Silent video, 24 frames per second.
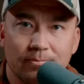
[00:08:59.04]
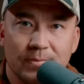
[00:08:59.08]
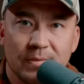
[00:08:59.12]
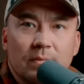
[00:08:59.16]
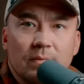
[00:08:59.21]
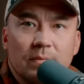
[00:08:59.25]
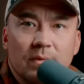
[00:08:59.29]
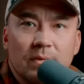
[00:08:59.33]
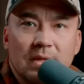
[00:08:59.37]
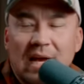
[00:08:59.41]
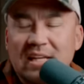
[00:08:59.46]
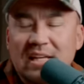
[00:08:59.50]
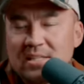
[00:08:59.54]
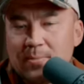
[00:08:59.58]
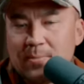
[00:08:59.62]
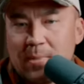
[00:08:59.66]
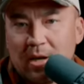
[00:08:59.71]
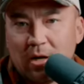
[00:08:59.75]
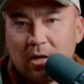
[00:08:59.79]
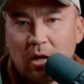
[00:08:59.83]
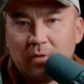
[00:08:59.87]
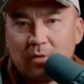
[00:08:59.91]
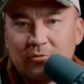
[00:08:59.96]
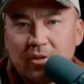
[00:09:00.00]
Guys, I'm headed
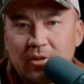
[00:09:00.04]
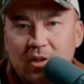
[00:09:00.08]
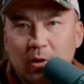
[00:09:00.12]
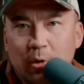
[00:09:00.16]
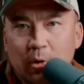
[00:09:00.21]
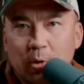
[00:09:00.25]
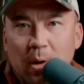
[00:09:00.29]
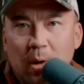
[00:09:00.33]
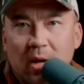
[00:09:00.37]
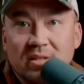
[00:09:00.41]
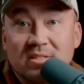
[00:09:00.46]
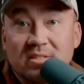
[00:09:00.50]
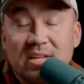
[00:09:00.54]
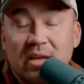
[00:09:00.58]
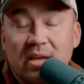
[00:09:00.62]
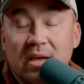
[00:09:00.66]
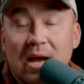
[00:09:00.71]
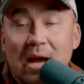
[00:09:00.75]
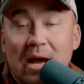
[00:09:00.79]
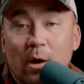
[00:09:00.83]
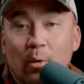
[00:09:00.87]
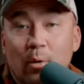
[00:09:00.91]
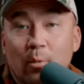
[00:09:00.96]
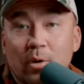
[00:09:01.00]
off to the underground to tell you
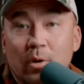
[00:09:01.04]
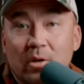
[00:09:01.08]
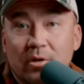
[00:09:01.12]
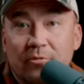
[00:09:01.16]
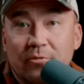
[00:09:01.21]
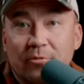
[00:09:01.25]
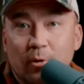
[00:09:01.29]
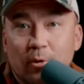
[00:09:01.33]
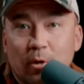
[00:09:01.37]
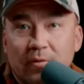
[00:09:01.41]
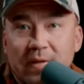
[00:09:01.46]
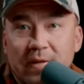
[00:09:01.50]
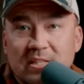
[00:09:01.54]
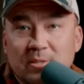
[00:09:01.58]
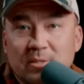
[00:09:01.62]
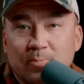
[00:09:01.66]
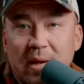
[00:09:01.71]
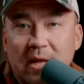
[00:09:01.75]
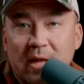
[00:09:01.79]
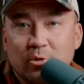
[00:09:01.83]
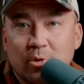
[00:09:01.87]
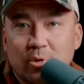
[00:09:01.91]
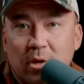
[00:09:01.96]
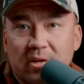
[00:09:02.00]
how I really feel. That's
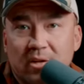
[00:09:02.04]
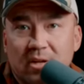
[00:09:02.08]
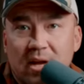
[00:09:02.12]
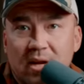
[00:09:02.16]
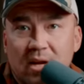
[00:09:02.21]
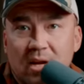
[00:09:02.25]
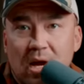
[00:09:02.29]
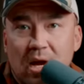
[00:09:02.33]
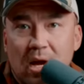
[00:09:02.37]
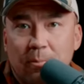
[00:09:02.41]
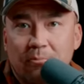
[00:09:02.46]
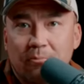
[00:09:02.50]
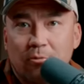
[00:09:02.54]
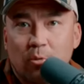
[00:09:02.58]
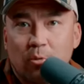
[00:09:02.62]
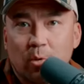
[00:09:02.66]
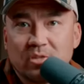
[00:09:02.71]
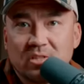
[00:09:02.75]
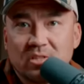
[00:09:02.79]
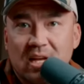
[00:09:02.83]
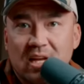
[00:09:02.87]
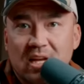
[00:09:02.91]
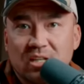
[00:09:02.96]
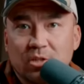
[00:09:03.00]

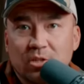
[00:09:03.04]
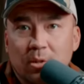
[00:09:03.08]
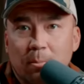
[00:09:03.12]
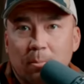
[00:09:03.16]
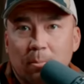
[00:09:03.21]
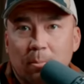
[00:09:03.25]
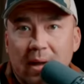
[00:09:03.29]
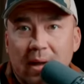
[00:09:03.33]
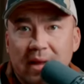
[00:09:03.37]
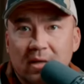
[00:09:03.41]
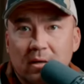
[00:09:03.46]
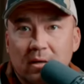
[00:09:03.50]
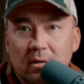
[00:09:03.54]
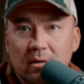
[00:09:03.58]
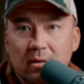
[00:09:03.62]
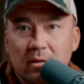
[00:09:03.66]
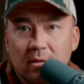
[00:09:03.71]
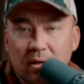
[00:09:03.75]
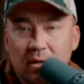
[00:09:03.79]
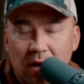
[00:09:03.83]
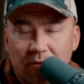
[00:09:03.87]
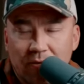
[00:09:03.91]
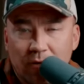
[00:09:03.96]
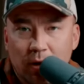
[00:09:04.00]
patreon.com/Mike
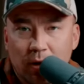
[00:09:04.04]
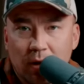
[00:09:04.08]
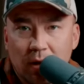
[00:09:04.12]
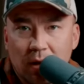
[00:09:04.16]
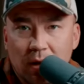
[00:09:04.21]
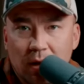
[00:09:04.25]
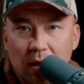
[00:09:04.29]
Glover.